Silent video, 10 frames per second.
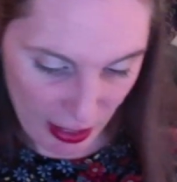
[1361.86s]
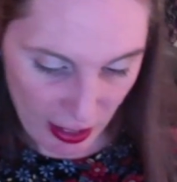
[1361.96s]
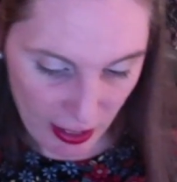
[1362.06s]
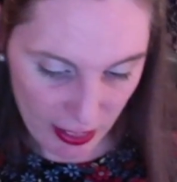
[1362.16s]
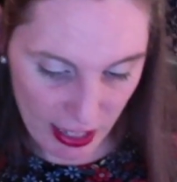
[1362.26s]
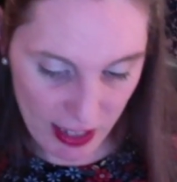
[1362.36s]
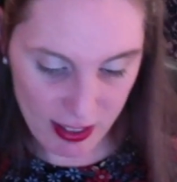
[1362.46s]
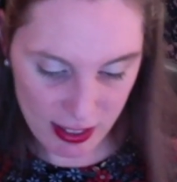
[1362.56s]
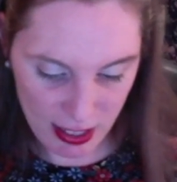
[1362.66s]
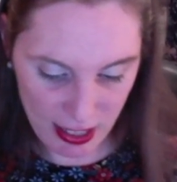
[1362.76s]

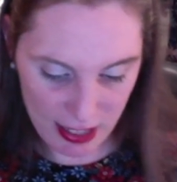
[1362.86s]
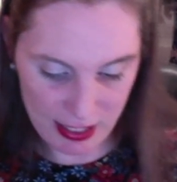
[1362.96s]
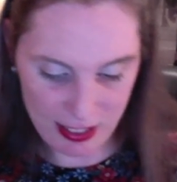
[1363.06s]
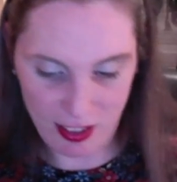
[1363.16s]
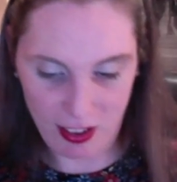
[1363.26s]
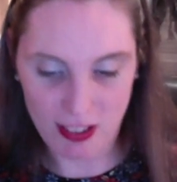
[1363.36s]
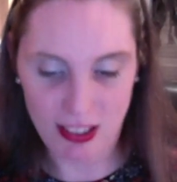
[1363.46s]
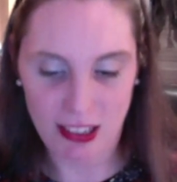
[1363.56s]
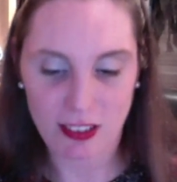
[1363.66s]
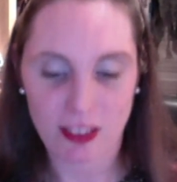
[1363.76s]
this is
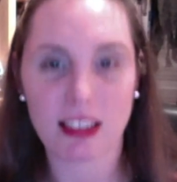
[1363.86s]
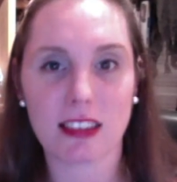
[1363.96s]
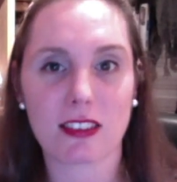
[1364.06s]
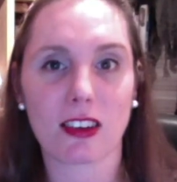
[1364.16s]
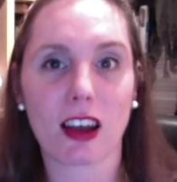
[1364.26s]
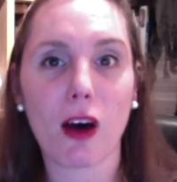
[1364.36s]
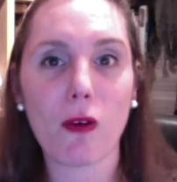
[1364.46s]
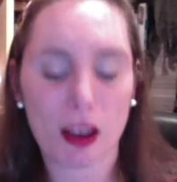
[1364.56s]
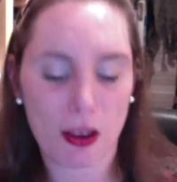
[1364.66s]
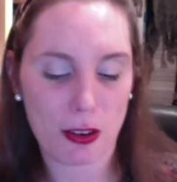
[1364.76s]
exciting because it's got a whole
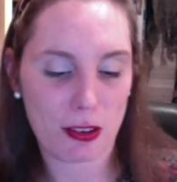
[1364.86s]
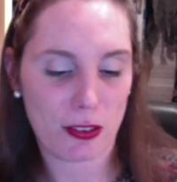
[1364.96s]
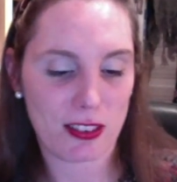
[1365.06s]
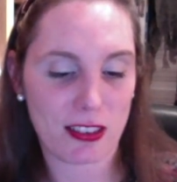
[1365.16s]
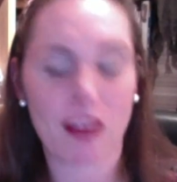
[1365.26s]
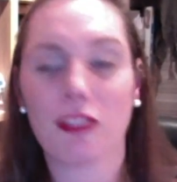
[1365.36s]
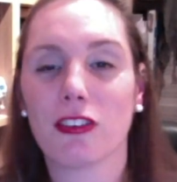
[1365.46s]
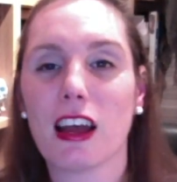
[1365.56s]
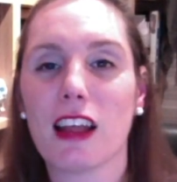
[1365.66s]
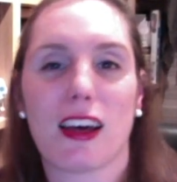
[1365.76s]
load of stuff
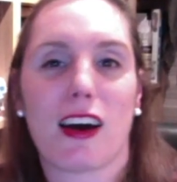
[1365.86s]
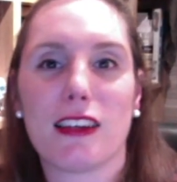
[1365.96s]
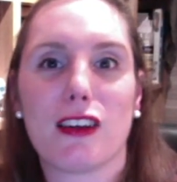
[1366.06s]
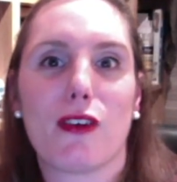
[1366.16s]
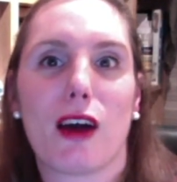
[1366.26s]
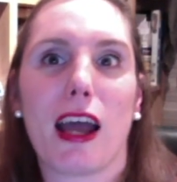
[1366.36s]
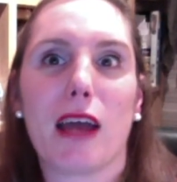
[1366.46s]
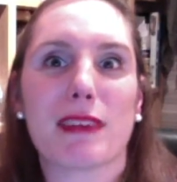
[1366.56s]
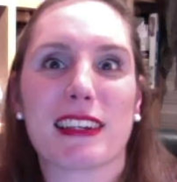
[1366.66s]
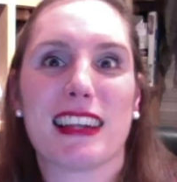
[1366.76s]
that I know I
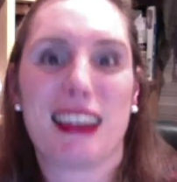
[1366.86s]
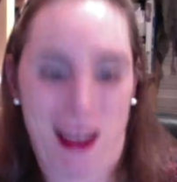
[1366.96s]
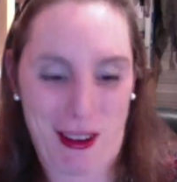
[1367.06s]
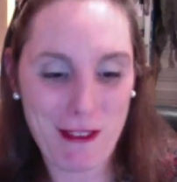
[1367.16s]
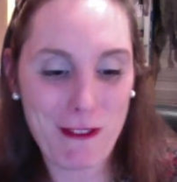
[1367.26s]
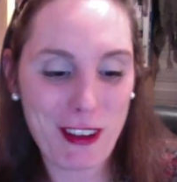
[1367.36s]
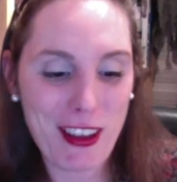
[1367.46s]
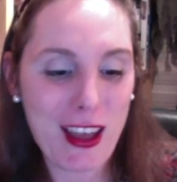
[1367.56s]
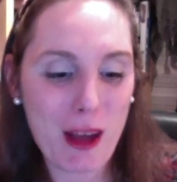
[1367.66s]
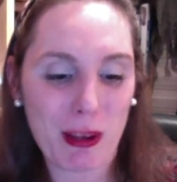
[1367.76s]
am going to love.
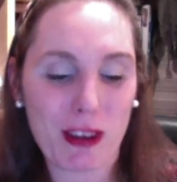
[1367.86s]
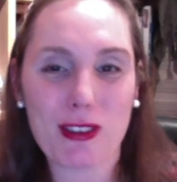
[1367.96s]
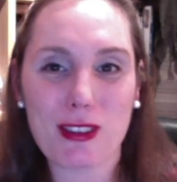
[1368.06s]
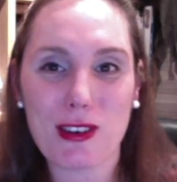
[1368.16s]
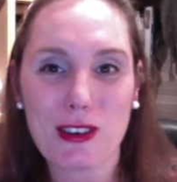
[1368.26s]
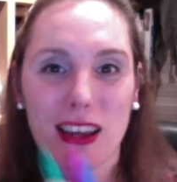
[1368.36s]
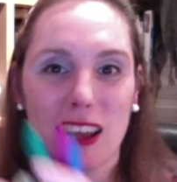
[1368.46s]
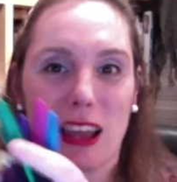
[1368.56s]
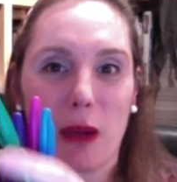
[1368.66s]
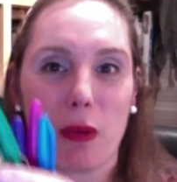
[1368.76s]
Because look,
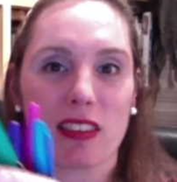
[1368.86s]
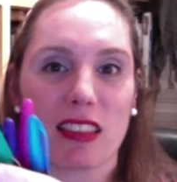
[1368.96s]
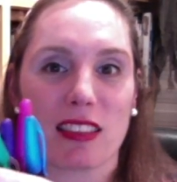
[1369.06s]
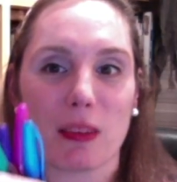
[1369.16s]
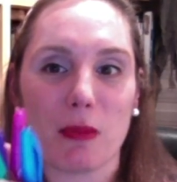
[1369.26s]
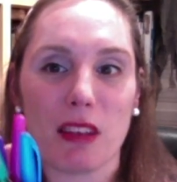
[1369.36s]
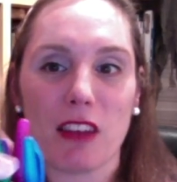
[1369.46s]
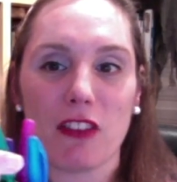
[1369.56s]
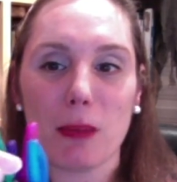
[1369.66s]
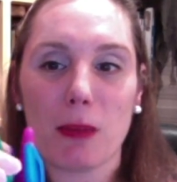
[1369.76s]
there was some
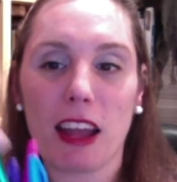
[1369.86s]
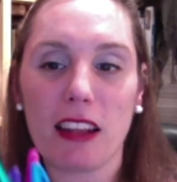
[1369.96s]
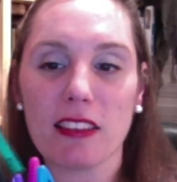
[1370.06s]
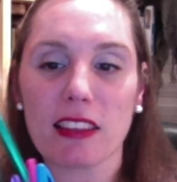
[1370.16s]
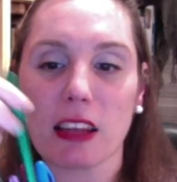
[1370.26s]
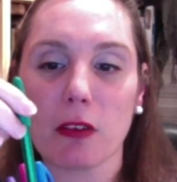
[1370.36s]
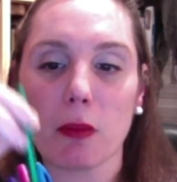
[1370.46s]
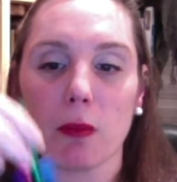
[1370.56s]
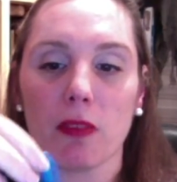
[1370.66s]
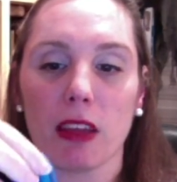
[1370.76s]
lovely pens, and
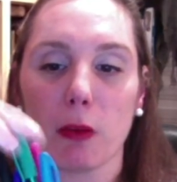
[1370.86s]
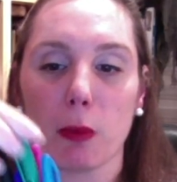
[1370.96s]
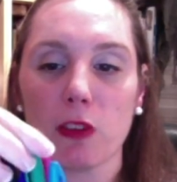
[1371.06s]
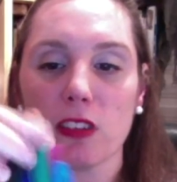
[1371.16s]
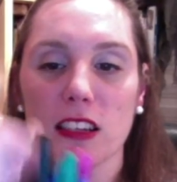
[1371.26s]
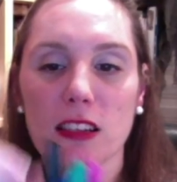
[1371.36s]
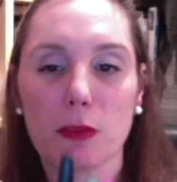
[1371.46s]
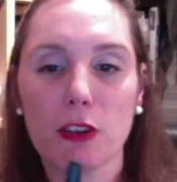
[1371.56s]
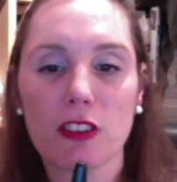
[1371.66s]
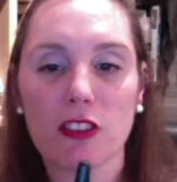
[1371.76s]
they were put in this
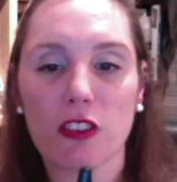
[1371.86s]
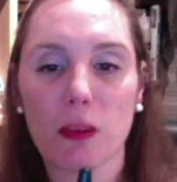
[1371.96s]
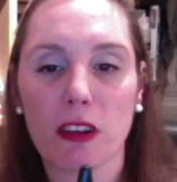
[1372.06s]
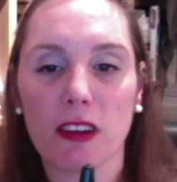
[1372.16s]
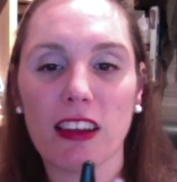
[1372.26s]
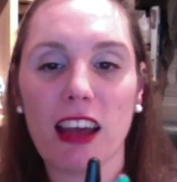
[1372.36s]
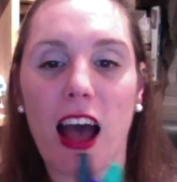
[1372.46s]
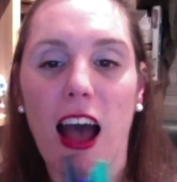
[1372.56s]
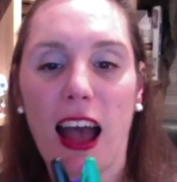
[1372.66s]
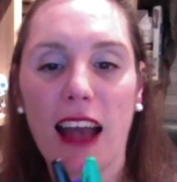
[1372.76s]
beautiful ribbon.
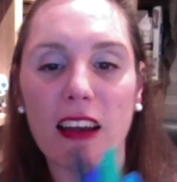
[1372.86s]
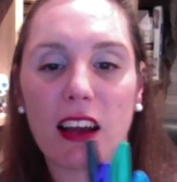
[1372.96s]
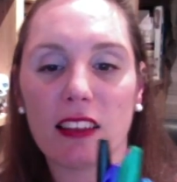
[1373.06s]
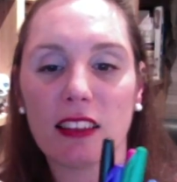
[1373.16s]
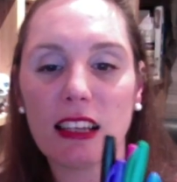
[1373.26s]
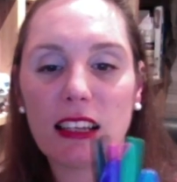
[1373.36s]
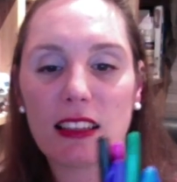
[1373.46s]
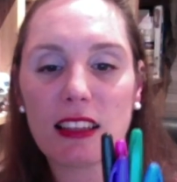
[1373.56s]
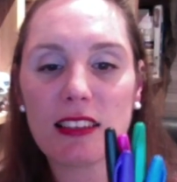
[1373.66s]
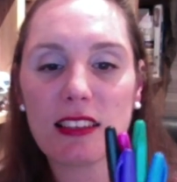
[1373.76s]
And I think
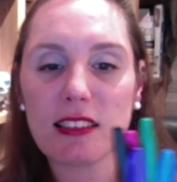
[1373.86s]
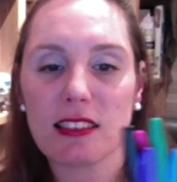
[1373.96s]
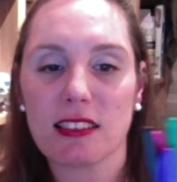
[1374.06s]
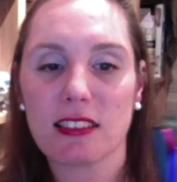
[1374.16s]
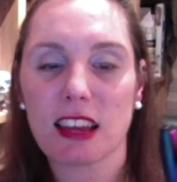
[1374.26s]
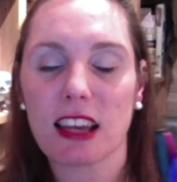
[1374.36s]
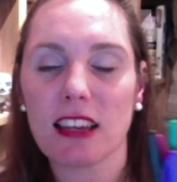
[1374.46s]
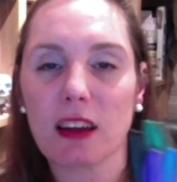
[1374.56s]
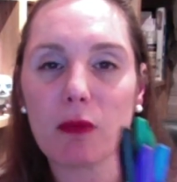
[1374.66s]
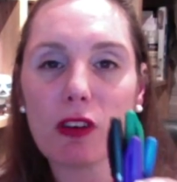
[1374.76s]
this is the state.
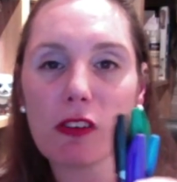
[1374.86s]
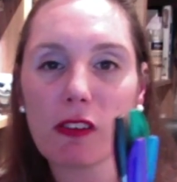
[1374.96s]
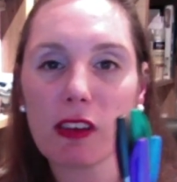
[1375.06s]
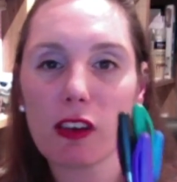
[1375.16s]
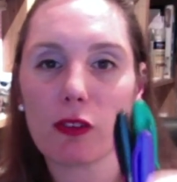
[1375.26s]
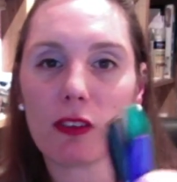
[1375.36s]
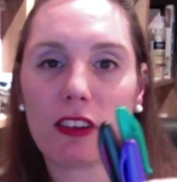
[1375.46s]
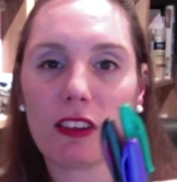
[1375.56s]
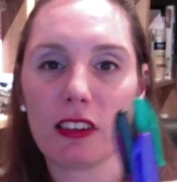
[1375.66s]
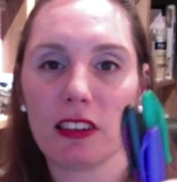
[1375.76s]
I'm not very good with the
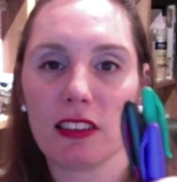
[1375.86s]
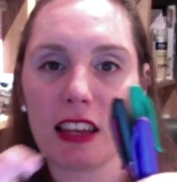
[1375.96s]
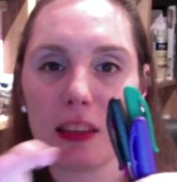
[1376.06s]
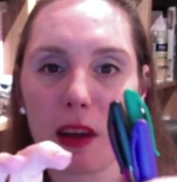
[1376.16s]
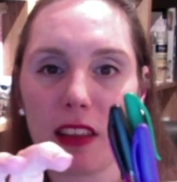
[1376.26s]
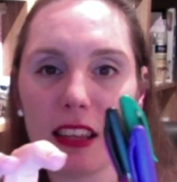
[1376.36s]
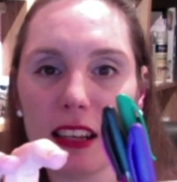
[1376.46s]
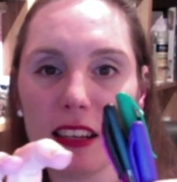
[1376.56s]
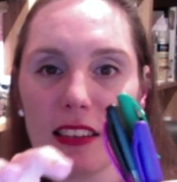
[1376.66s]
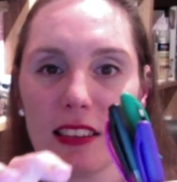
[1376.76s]
United States, but I think
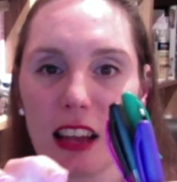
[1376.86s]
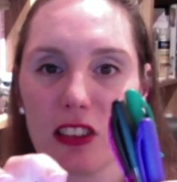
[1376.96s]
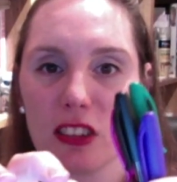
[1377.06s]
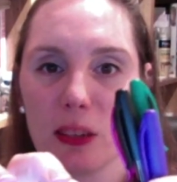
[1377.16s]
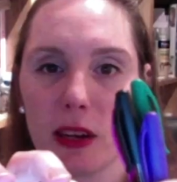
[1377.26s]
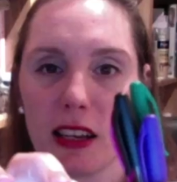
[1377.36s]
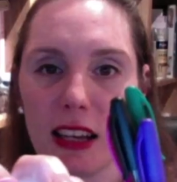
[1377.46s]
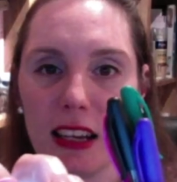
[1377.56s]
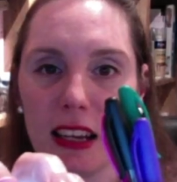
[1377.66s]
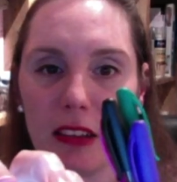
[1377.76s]
this is actually where they
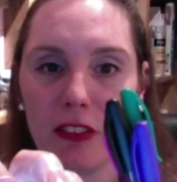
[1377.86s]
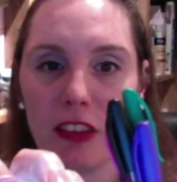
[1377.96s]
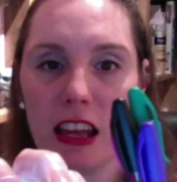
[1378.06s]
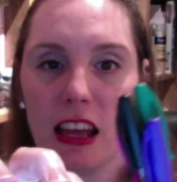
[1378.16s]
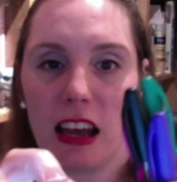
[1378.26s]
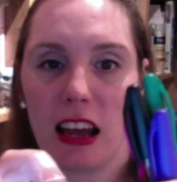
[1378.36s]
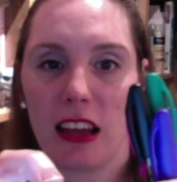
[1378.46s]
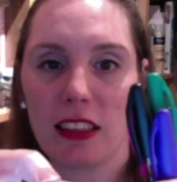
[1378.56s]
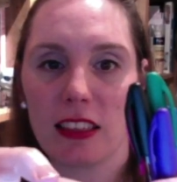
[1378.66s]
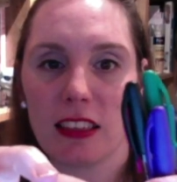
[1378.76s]
live.
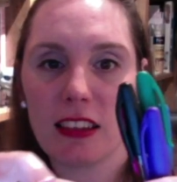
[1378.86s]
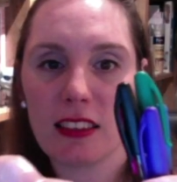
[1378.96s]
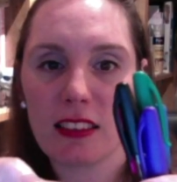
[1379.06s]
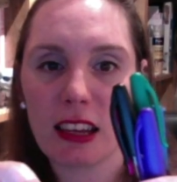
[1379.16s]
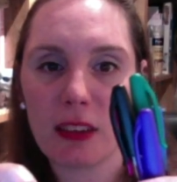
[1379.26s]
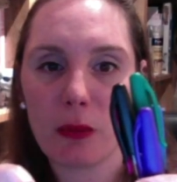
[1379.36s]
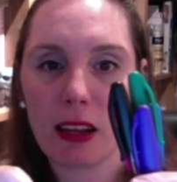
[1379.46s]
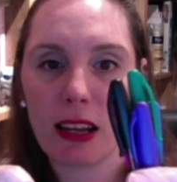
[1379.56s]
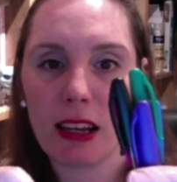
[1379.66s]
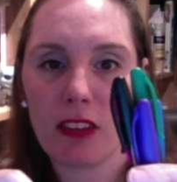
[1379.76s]
The state where
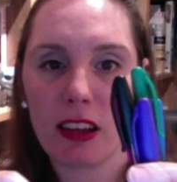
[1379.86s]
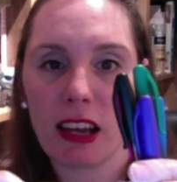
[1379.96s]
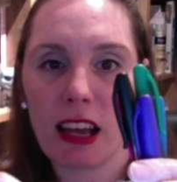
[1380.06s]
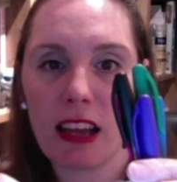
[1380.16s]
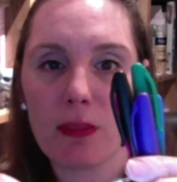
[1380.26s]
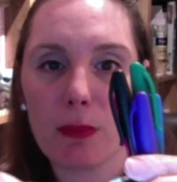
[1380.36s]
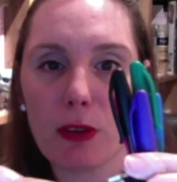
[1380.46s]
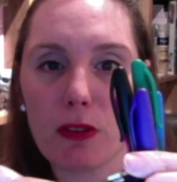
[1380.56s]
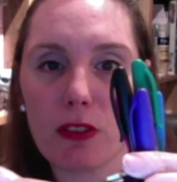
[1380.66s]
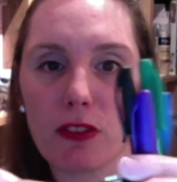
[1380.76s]
they live, and that is
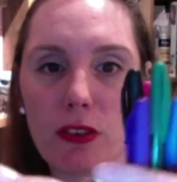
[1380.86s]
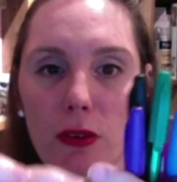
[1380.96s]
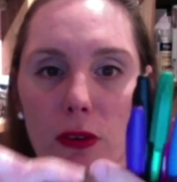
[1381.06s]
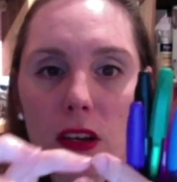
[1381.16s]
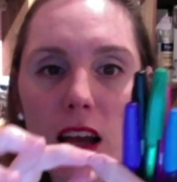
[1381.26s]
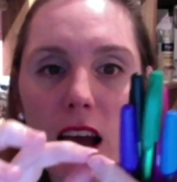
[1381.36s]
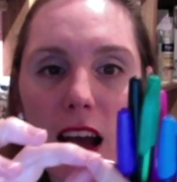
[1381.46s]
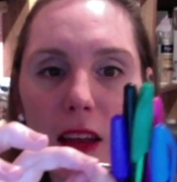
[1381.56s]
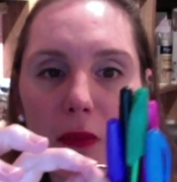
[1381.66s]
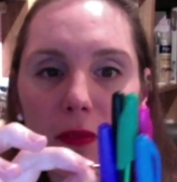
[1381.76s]
beautiful,
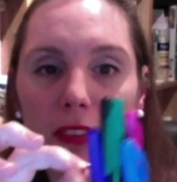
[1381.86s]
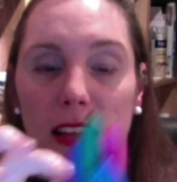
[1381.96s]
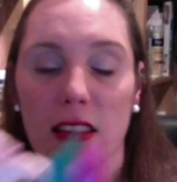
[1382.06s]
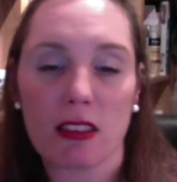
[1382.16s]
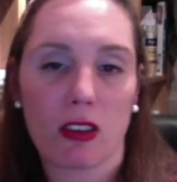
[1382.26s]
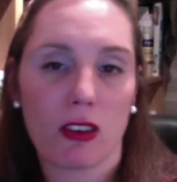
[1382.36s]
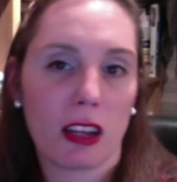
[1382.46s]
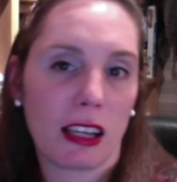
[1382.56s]
and that's on a